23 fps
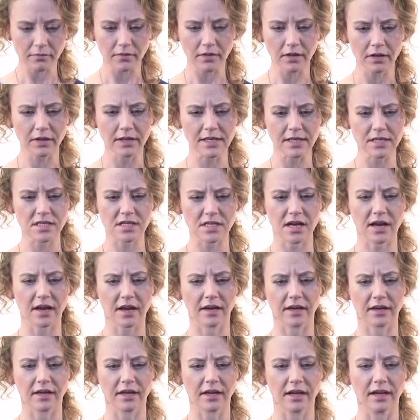And let's
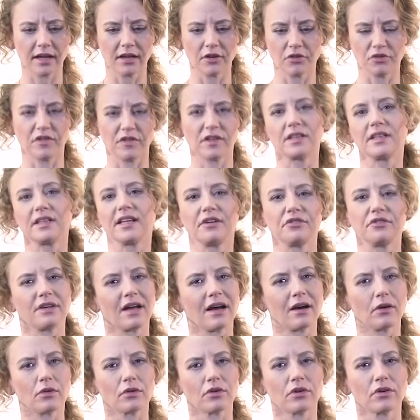say, feel left
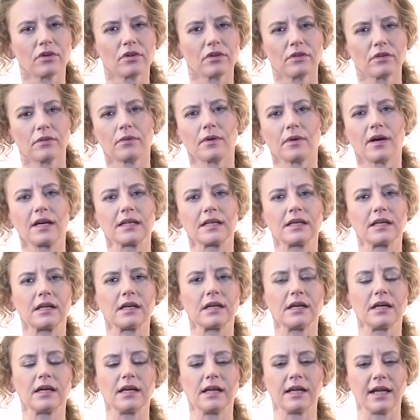out, right?
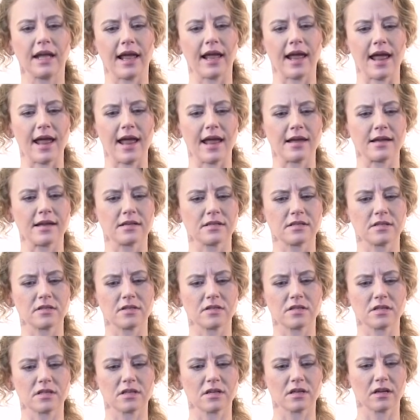
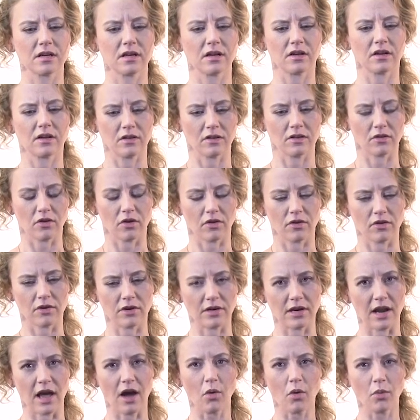And
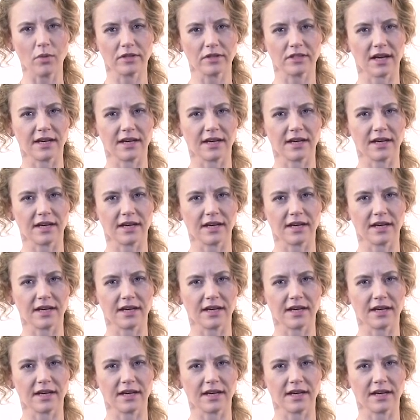now with